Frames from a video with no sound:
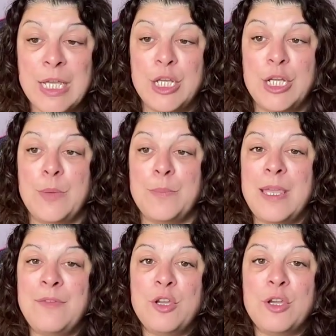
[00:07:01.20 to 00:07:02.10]

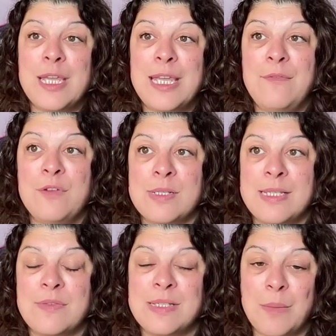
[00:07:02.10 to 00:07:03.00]
If you can give
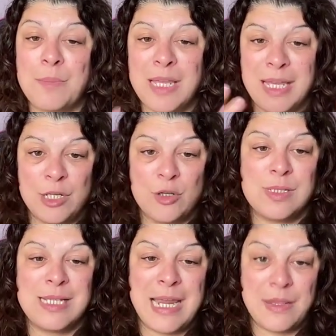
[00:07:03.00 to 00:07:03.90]
yourself something in your
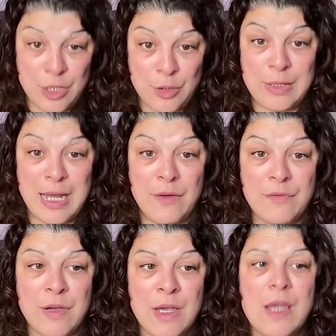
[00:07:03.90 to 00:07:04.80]
day that you
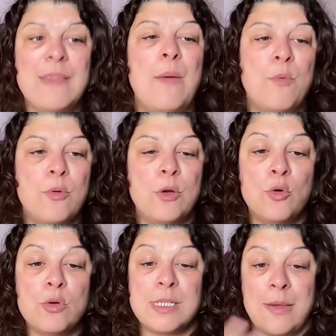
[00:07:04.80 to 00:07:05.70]
love, that will
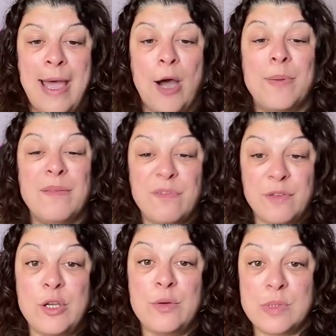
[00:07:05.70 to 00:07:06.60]
also help
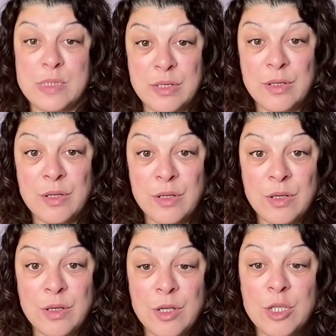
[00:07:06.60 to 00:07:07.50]
infuse
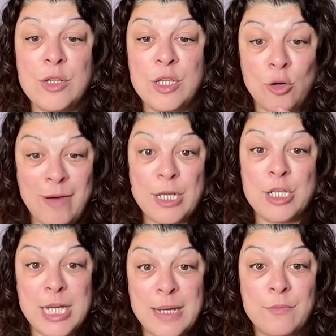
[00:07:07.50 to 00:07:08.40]
your
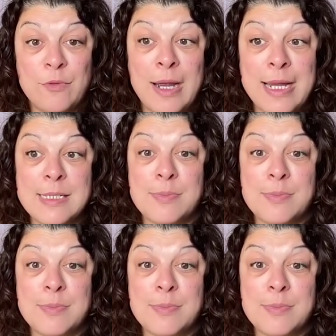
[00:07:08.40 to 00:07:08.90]
energy, right?